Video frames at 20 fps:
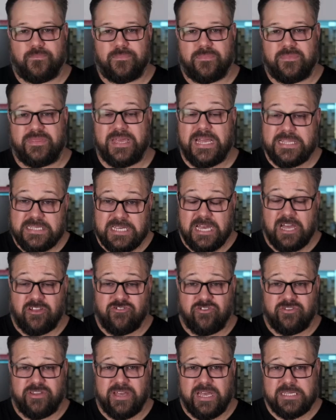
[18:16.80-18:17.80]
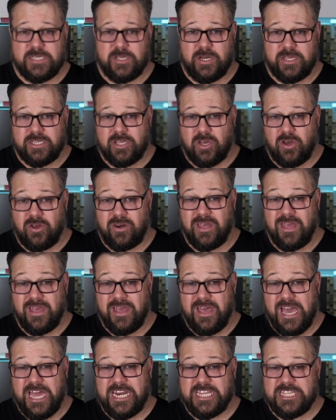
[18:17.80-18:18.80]
That's 100 days on its own,
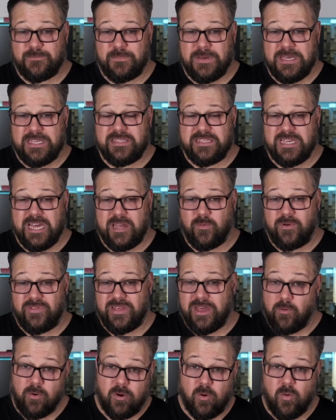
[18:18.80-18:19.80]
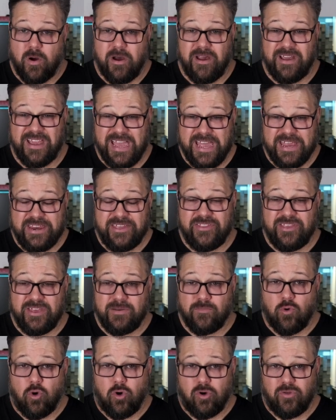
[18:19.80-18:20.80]
and it's been done without requiring anything
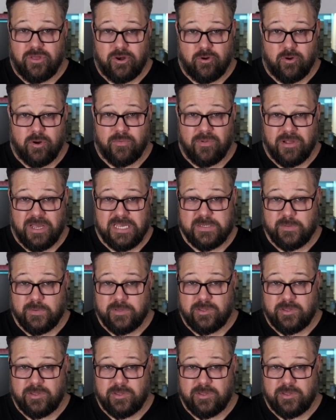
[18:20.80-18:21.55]
more than a replacement